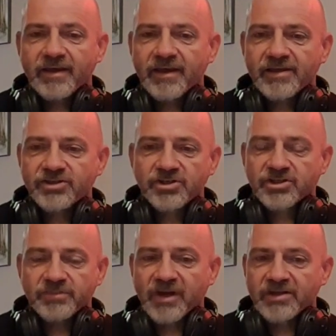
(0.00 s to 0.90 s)
It's
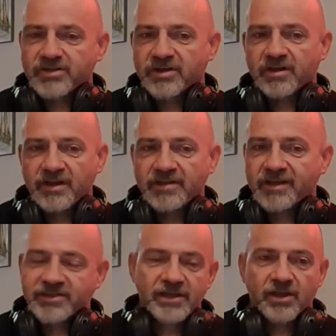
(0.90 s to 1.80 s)
just amazing, and he
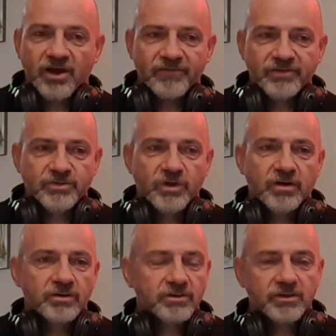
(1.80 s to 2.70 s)
does it live as
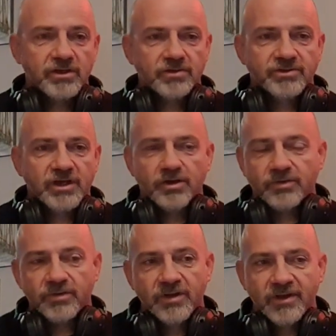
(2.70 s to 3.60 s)
well, you know,
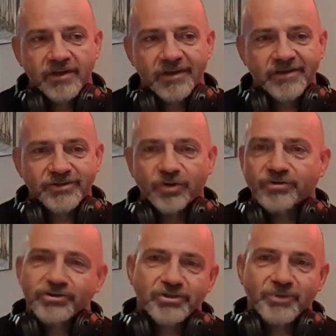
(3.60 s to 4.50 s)
so it's
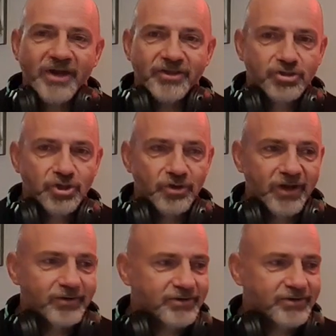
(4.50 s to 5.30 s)
not just about the studio.